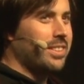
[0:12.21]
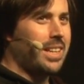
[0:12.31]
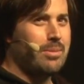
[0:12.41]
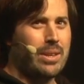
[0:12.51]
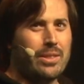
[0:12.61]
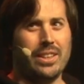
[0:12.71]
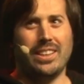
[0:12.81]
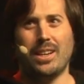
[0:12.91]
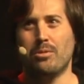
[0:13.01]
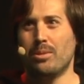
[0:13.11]
time I think
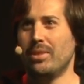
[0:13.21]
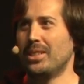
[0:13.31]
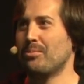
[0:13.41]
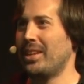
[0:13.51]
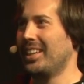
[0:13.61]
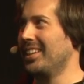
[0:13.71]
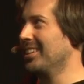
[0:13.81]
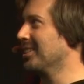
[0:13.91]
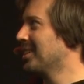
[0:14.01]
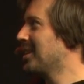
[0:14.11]
I will be
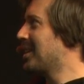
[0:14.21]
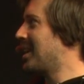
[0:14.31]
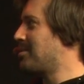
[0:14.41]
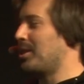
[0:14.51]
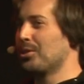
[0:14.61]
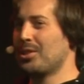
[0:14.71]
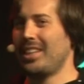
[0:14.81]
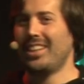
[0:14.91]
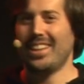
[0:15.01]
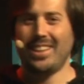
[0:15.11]
speaking about
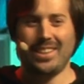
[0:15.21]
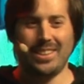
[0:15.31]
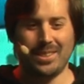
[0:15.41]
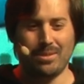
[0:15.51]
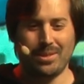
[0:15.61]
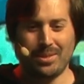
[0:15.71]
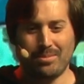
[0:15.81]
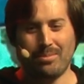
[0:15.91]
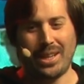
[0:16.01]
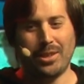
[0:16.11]
CK in
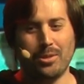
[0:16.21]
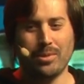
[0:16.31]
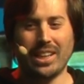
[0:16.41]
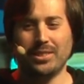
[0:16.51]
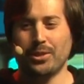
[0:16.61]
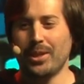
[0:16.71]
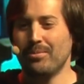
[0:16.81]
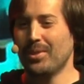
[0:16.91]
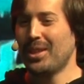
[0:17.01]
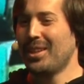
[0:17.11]
my home country.
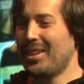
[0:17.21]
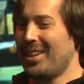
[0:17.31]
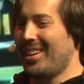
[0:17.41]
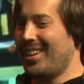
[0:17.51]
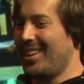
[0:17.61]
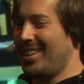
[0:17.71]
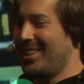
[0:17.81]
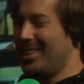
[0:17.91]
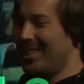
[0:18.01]
But